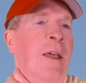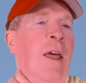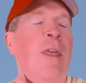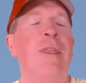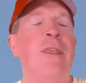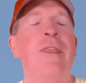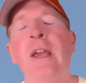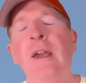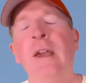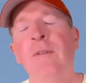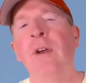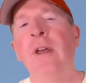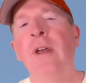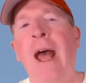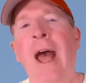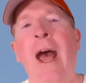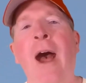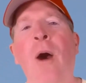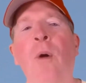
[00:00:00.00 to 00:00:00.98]
Think of it
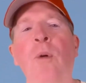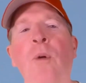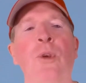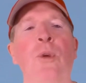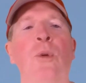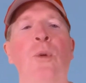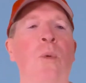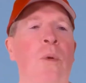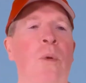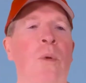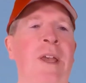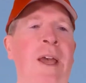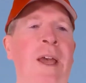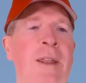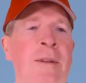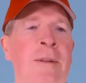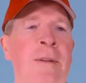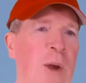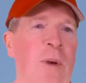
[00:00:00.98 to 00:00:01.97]
how you
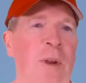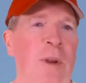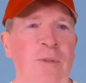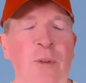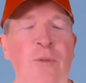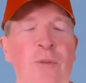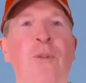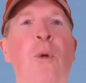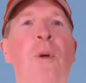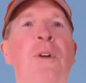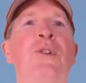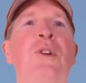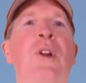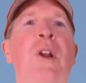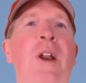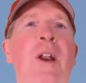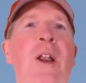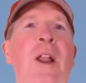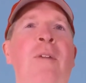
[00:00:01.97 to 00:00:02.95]
can, if you're
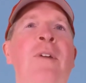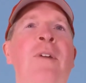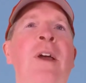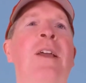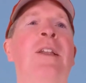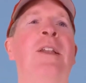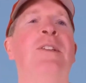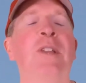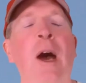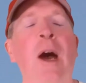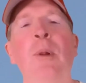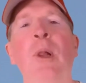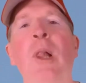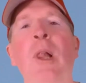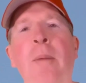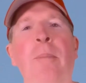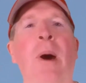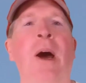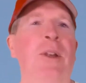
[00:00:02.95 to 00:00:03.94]
fortunate enough, double
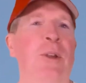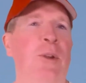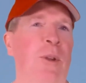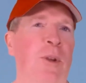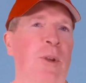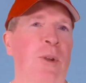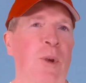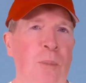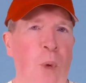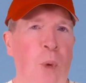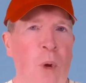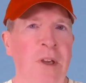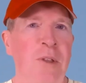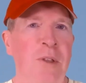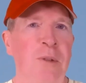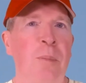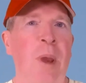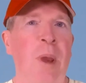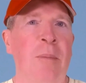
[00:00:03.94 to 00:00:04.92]
up on your
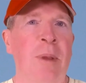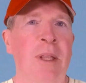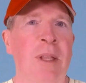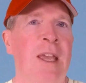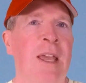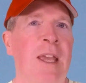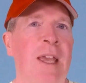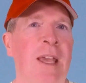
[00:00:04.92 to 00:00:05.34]
mortgage payments.